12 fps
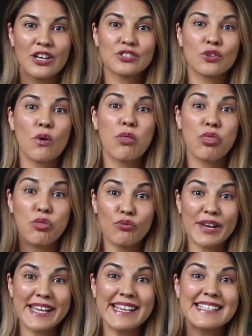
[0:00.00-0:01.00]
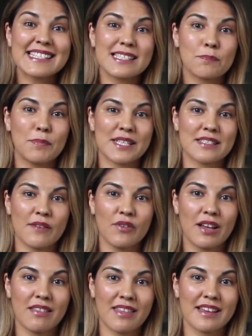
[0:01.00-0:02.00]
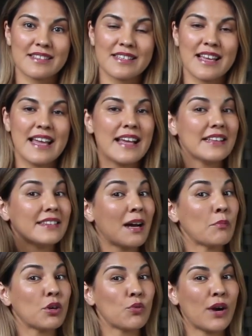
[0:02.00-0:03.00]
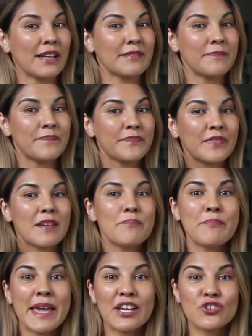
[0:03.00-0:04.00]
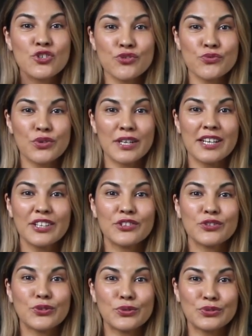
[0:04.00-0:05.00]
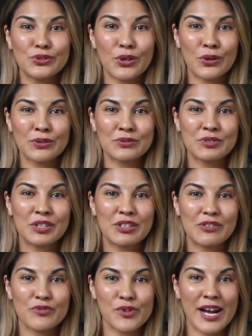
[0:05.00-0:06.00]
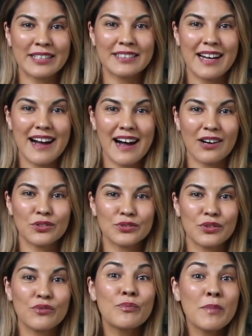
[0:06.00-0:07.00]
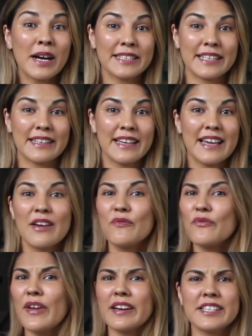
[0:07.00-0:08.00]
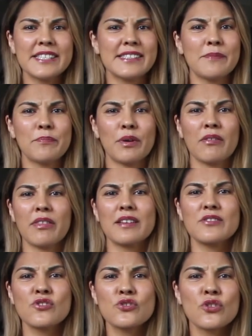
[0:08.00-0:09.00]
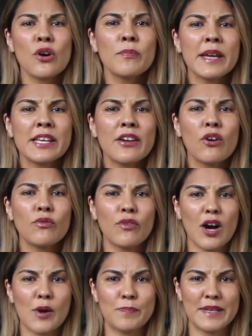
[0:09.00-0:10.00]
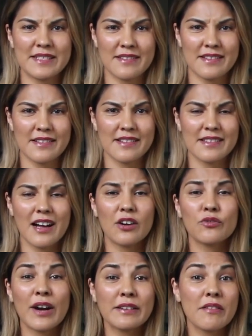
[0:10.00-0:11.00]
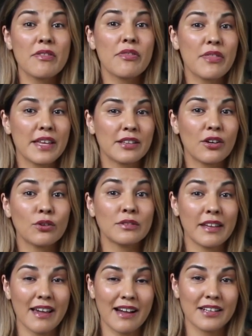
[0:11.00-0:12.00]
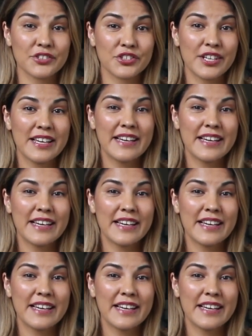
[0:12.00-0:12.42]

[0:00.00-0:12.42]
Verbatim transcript: So three specific things. Number one, make sure you don't run out of money. Very simple thing. So many of our businesses are running thin on cash.